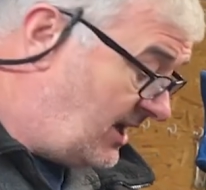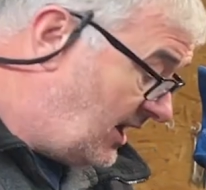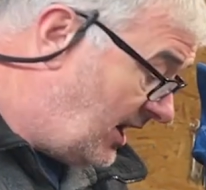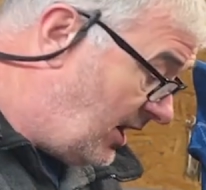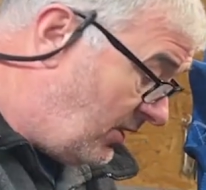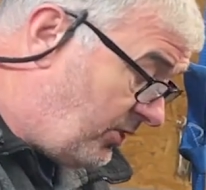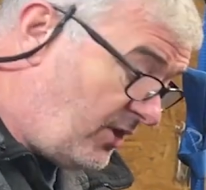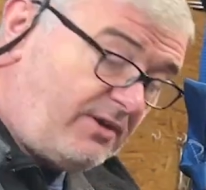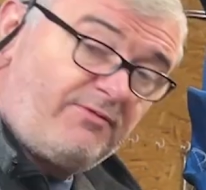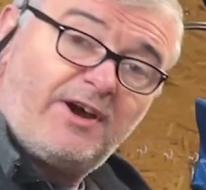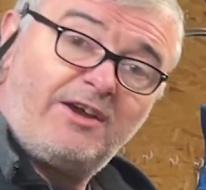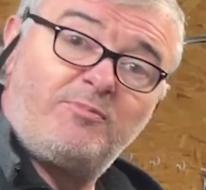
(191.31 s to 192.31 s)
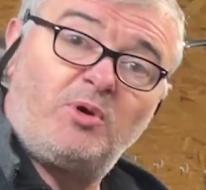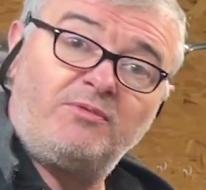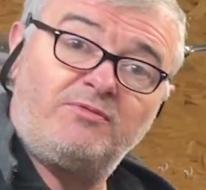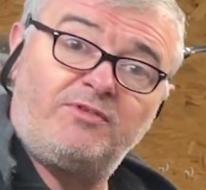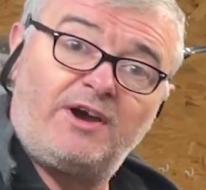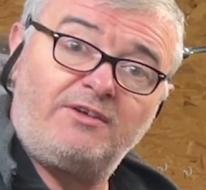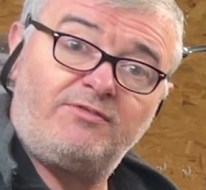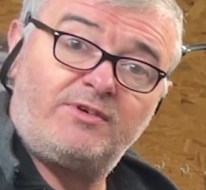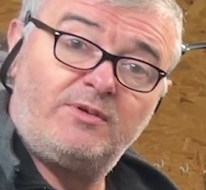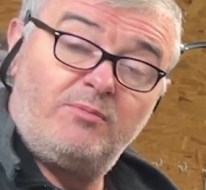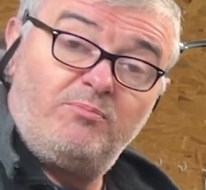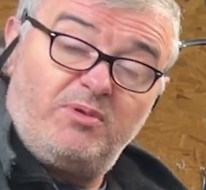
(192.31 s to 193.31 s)
35.5
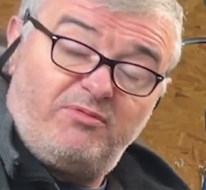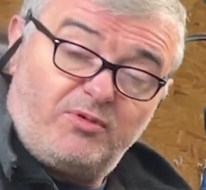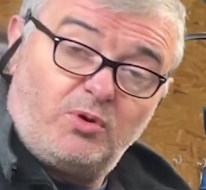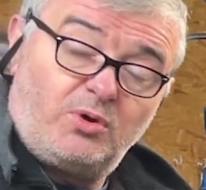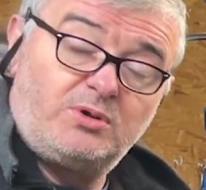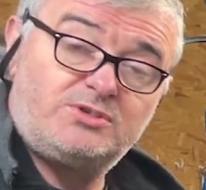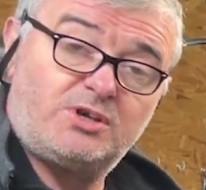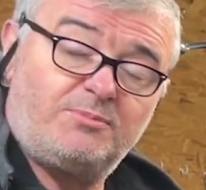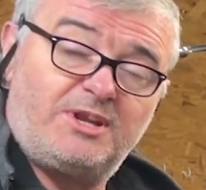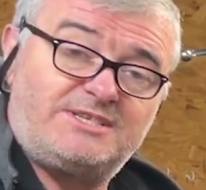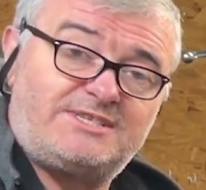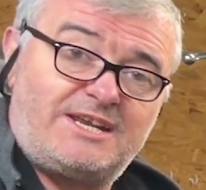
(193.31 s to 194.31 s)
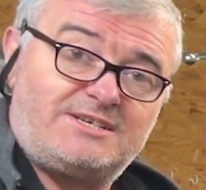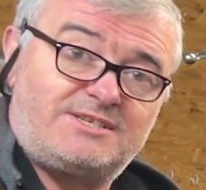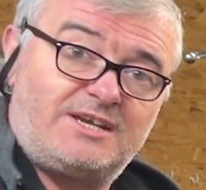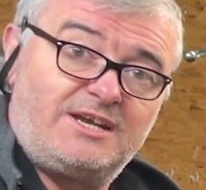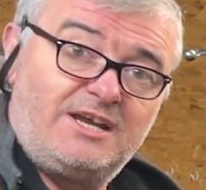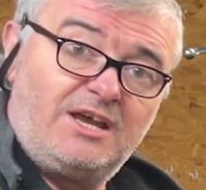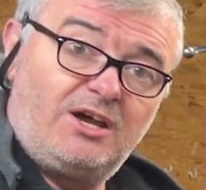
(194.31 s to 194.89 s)
before top dead center